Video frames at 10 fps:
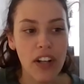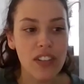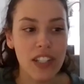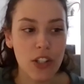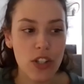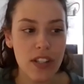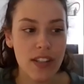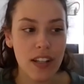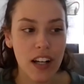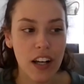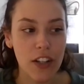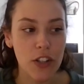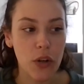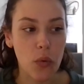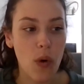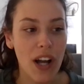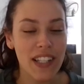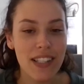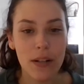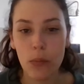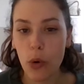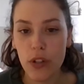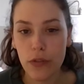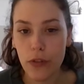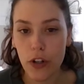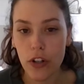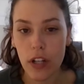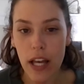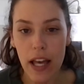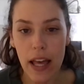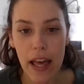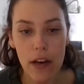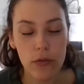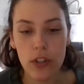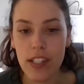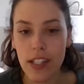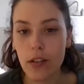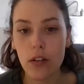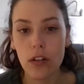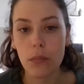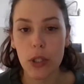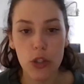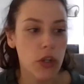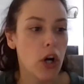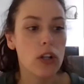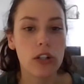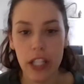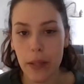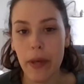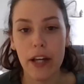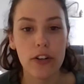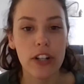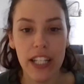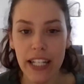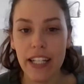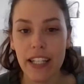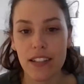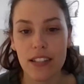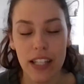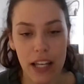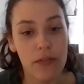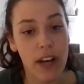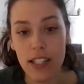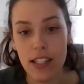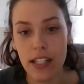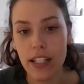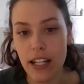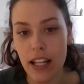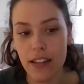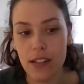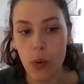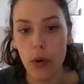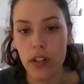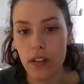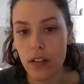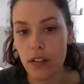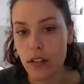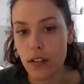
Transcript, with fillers: finally, just, why is it important for every single Montrealer, Quebecer, Canadian to get vaccinated at this point?